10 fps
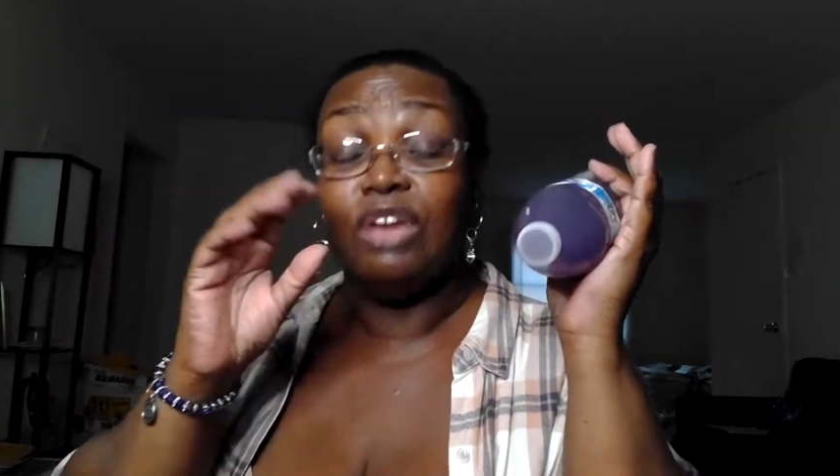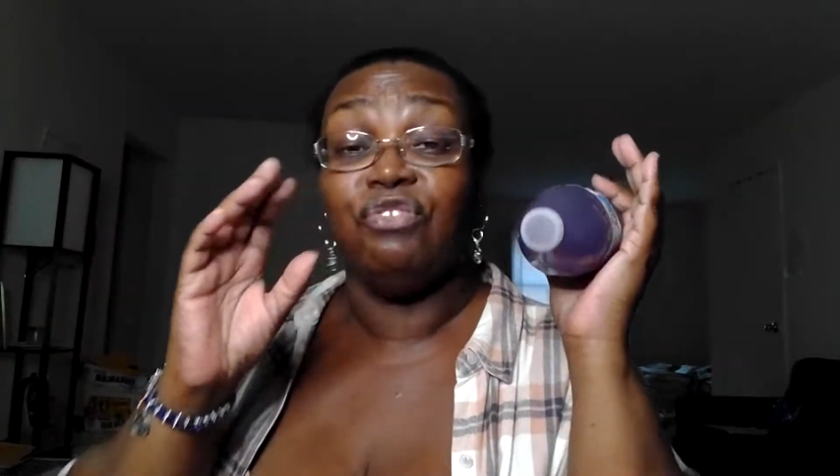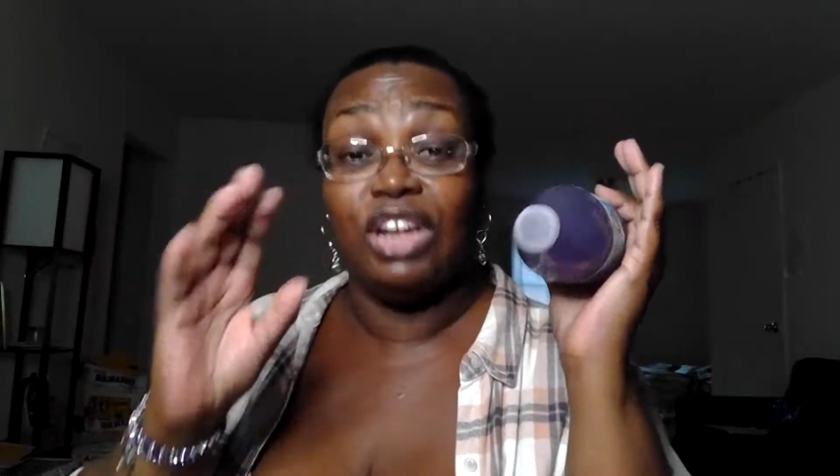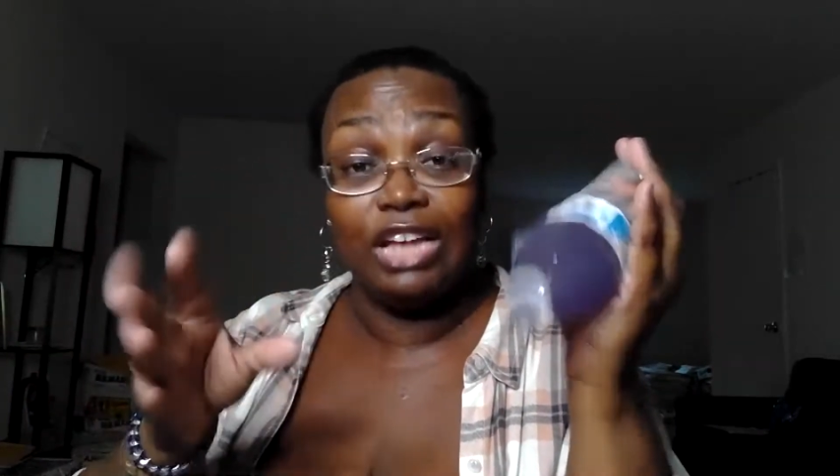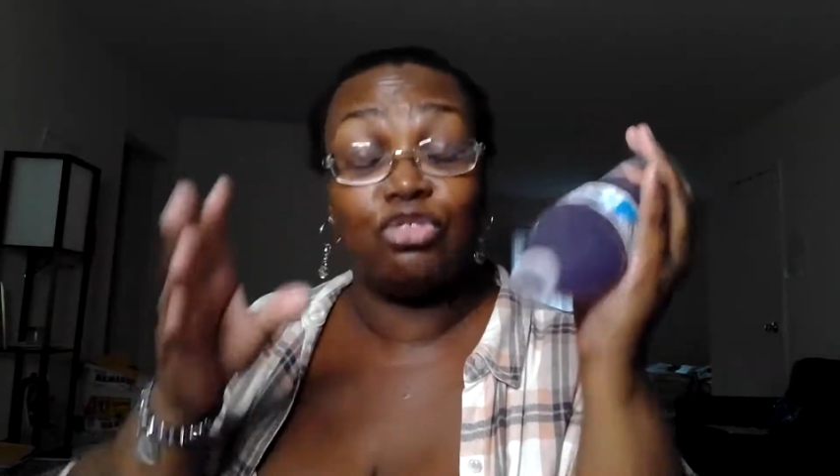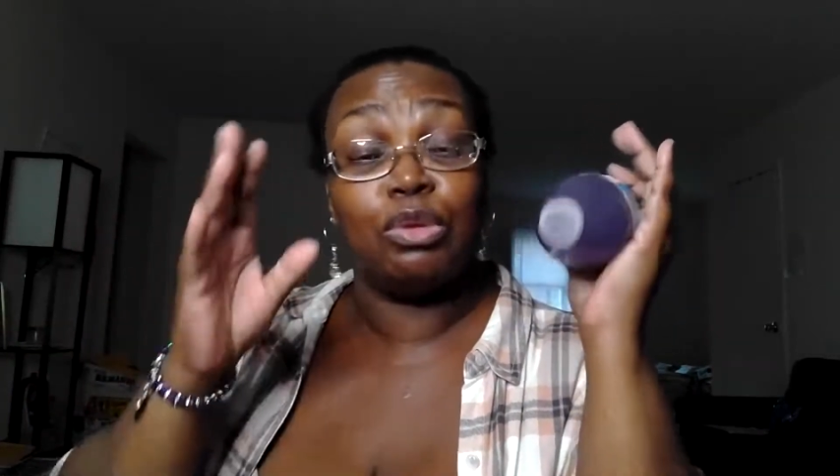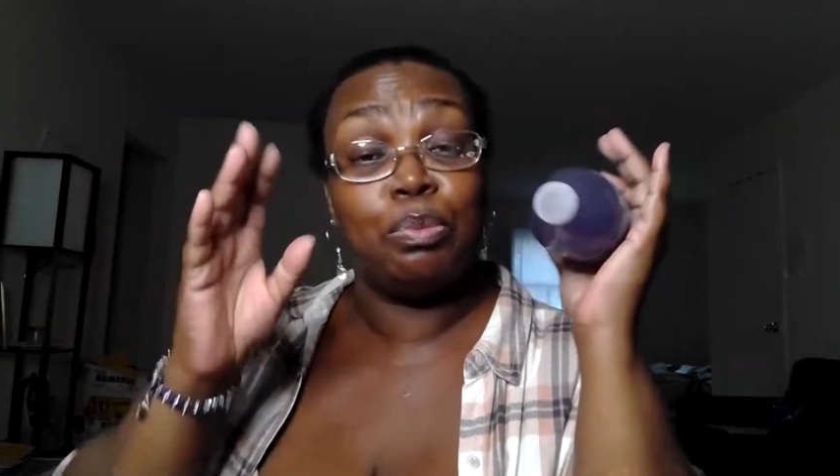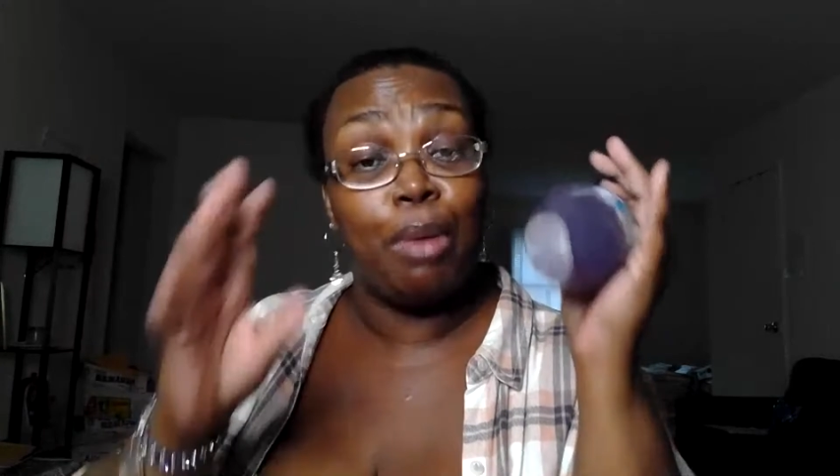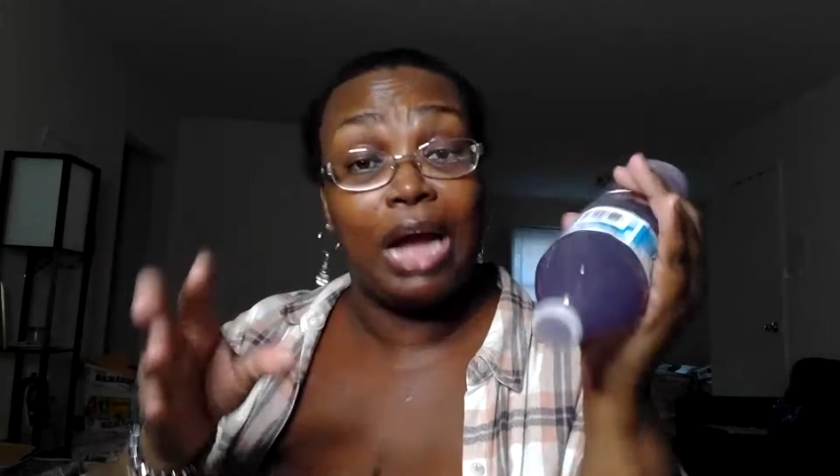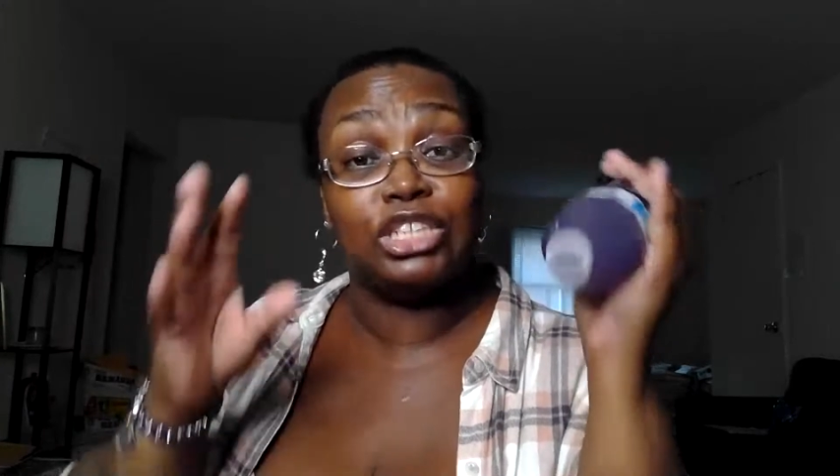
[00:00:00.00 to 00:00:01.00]
Philanthropy
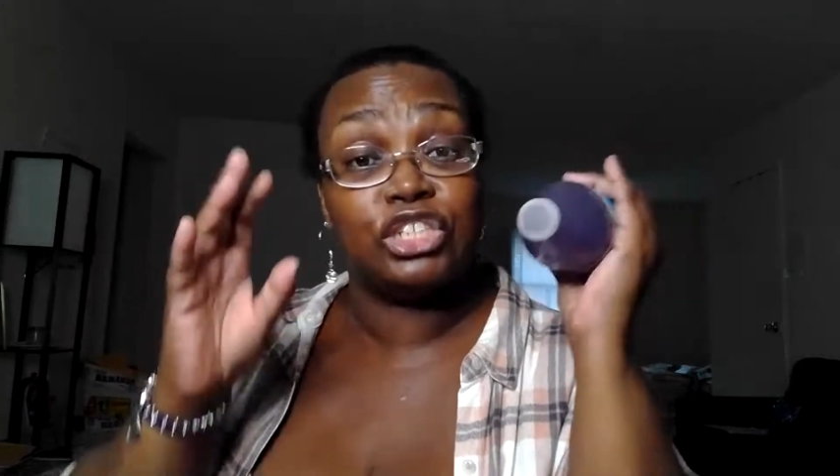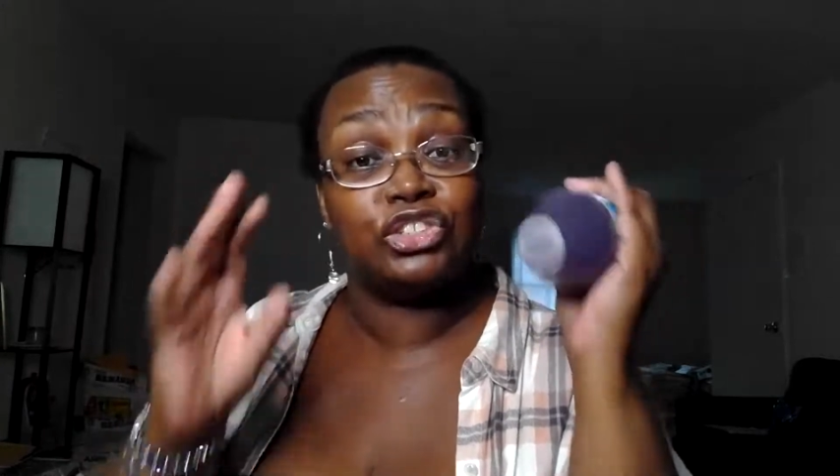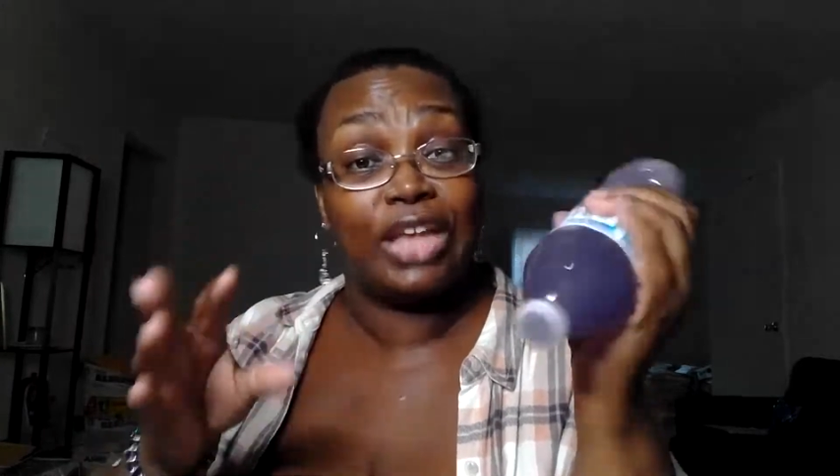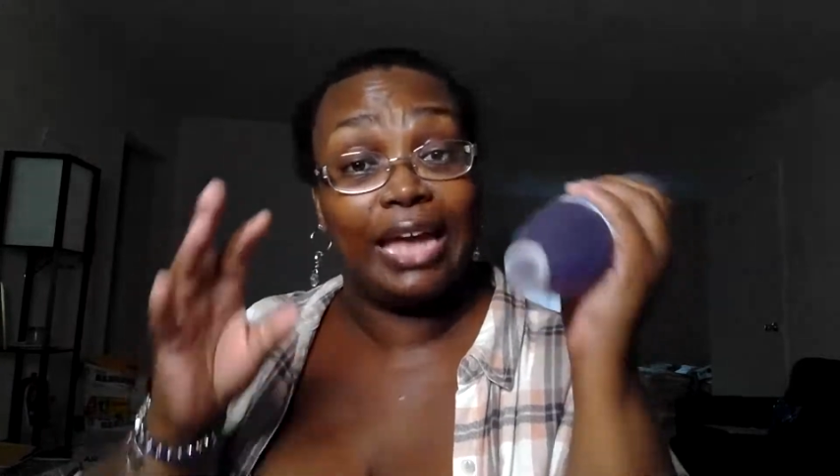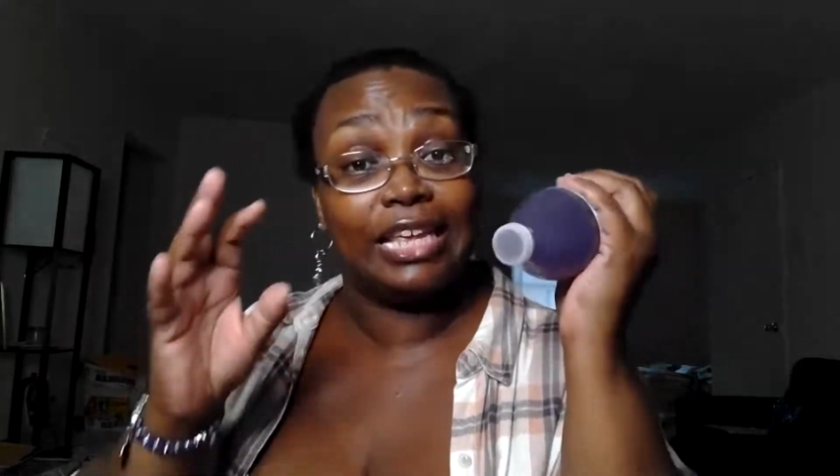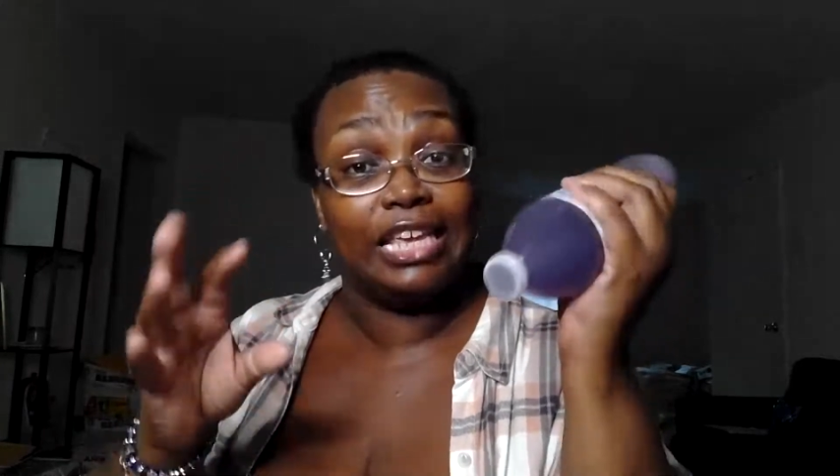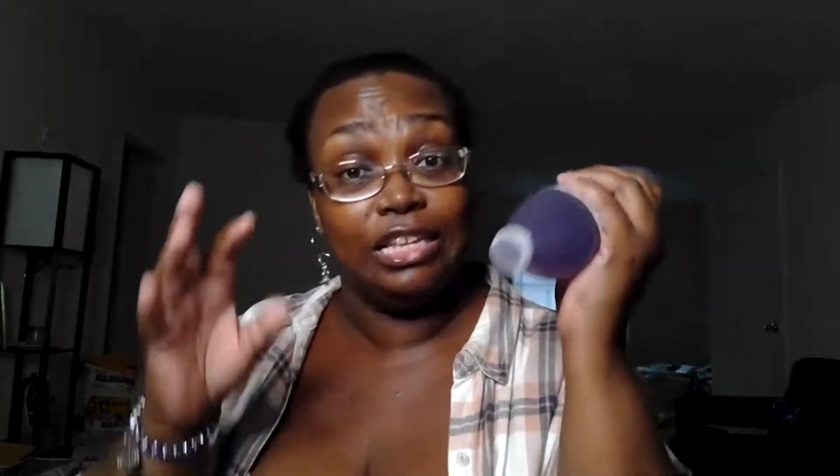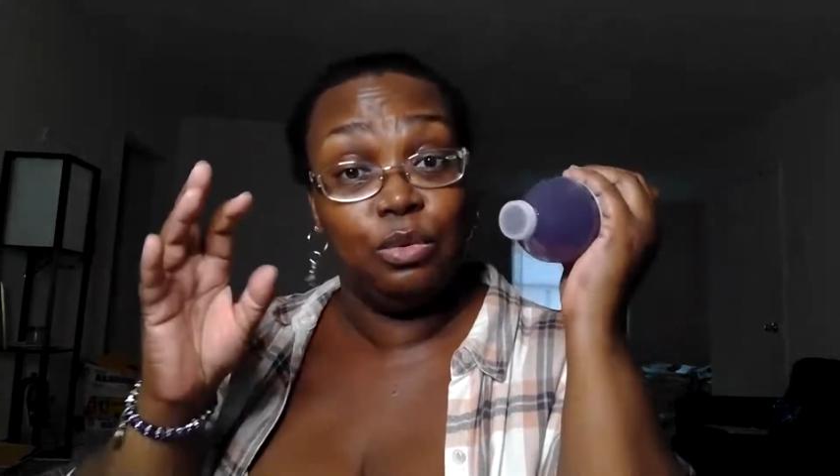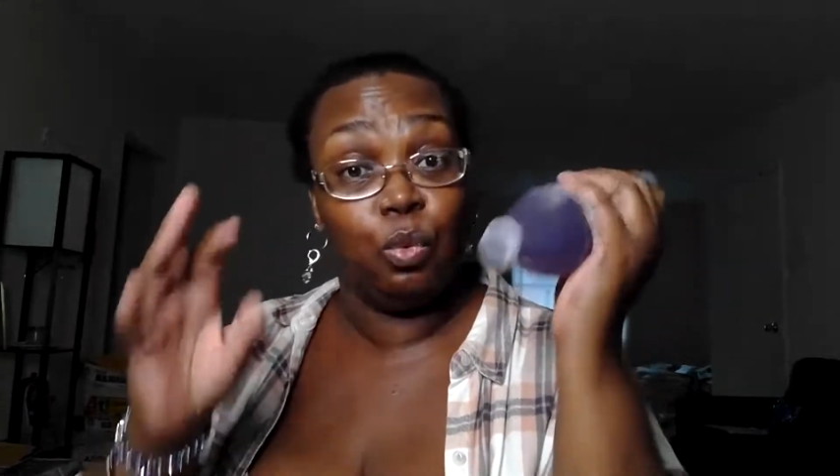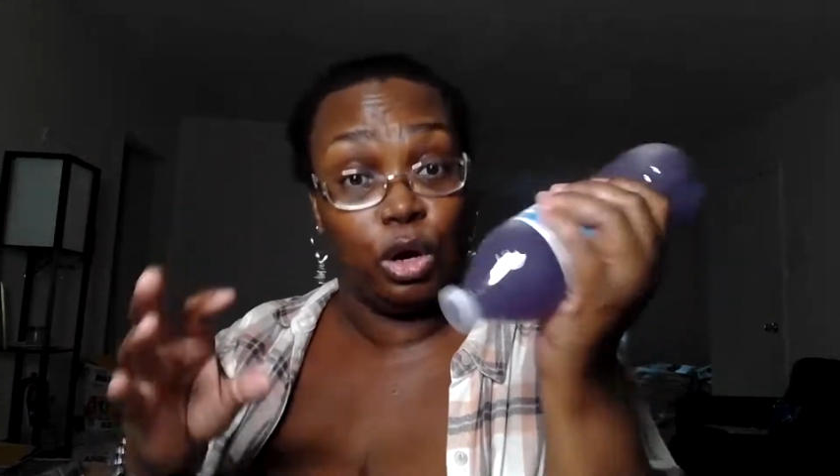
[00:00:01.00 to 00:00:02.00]
projects that
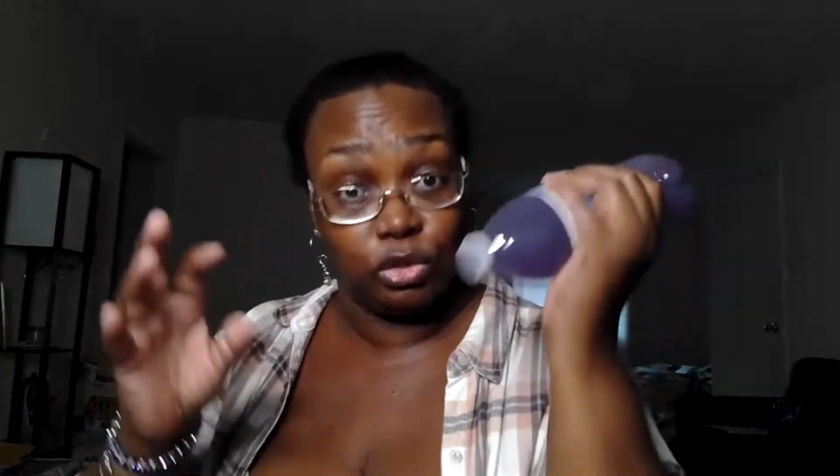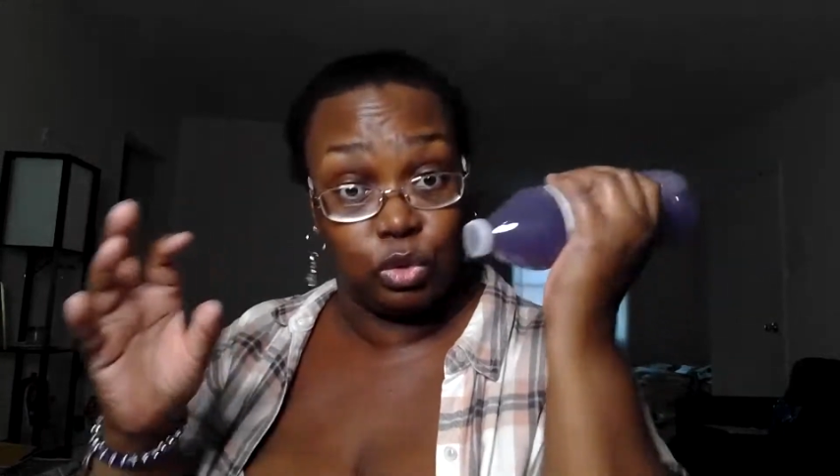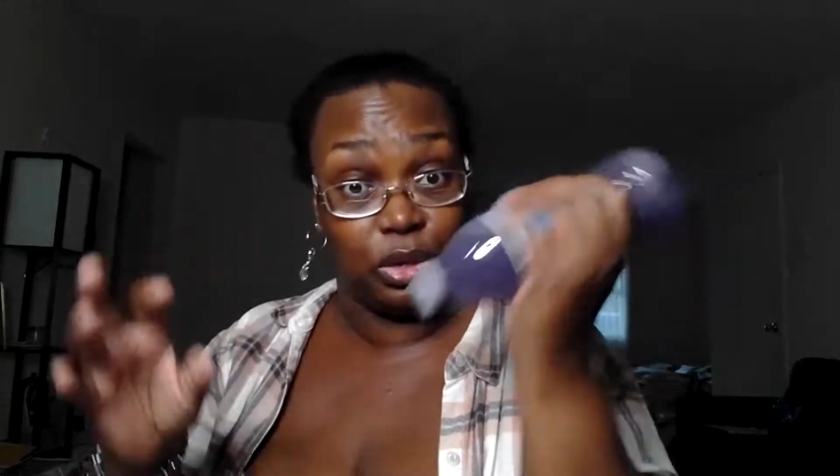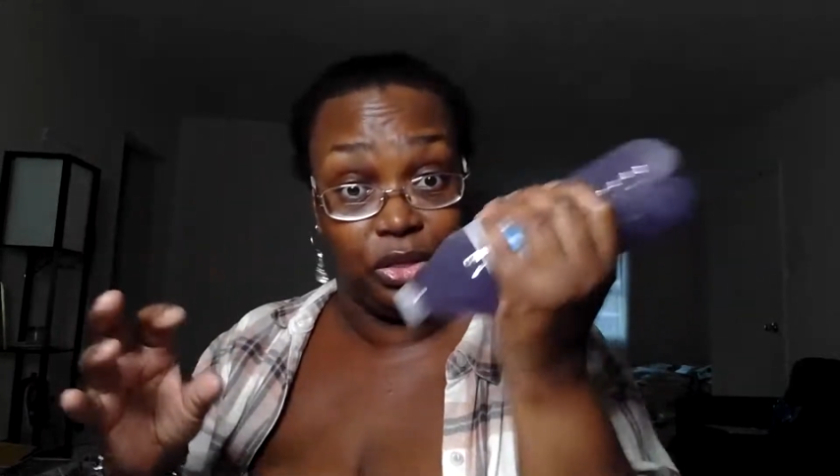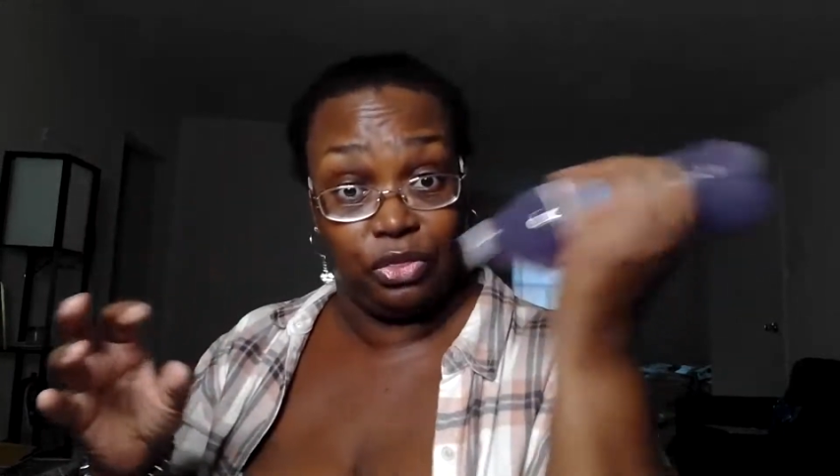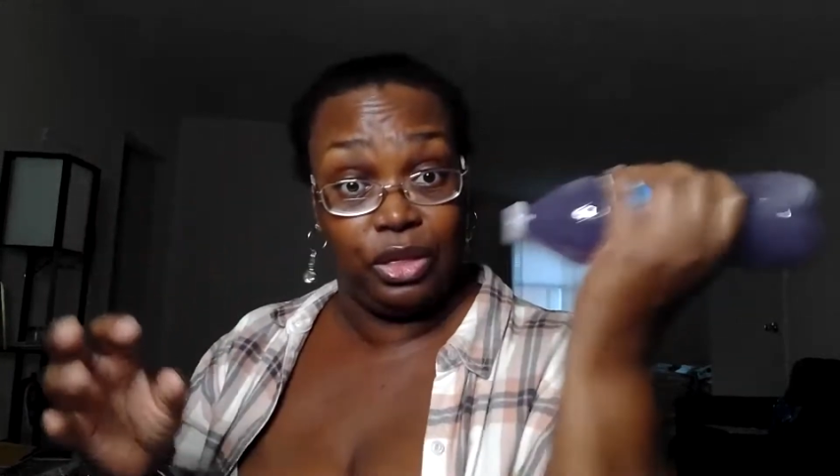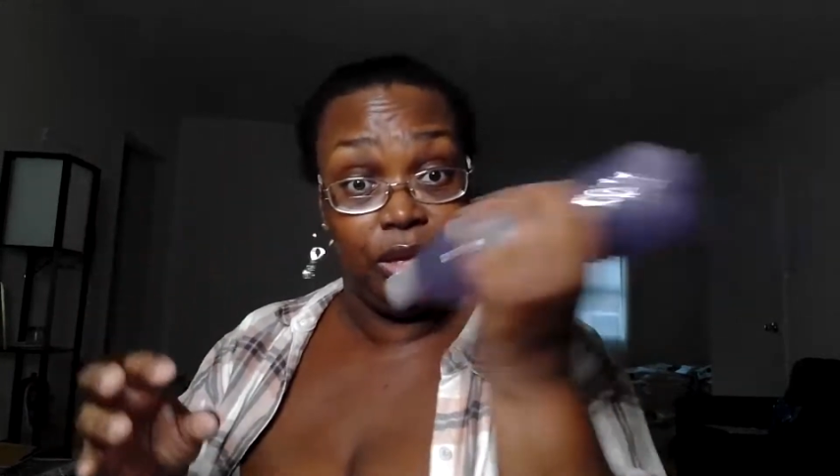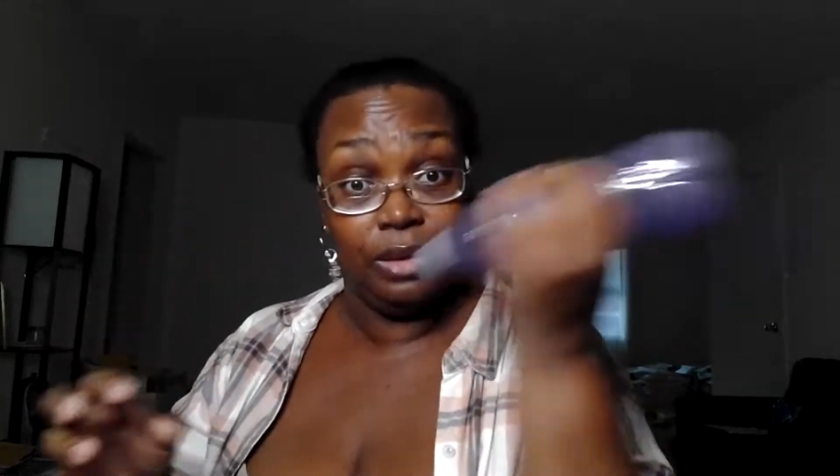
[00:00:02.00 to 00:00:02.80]
he works with.